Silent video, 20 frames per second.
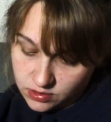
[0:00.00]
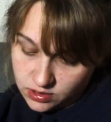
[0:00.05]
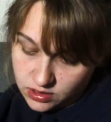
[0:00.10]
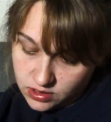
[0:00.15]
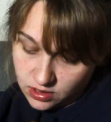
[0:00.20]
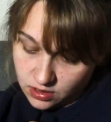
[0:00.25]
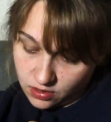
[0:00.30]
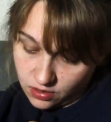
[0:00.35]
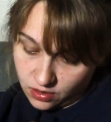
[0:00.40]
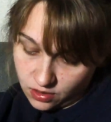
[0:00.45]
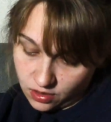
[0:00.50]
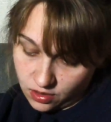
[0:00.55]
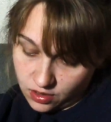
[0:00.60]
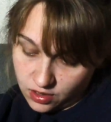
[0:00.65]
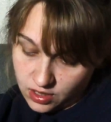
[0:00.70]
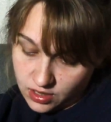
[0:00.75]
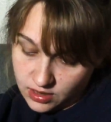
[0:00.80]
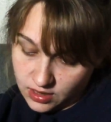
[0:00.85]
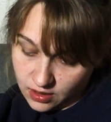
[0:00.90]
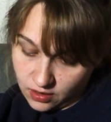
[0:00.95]
to her
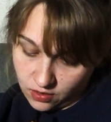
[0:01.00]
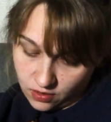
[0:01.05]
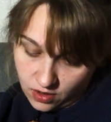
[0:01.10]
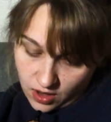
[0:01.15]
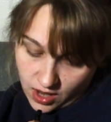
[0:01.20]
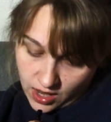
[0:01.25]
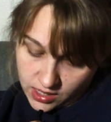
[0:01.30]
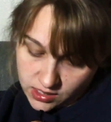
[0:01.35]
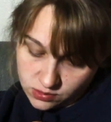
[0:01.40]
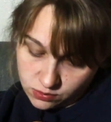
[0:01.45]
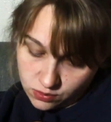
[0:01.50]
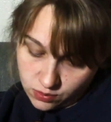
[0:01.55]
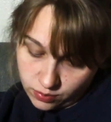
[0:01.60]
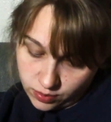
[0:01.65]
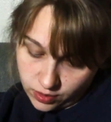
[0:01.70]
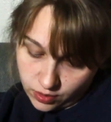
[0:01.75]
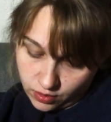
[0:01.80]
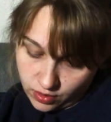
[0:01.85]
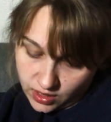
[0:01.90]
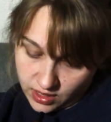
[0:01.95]
that her eyes were
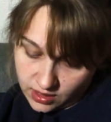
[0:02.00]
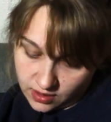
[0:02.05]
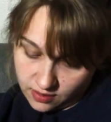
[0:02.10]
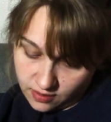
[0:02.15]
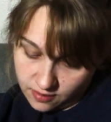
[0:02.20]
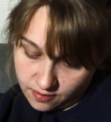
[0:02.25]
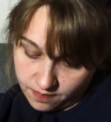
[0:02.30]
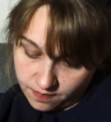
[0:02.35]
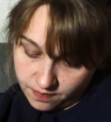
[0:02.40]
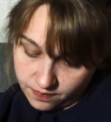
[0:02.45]
blurring.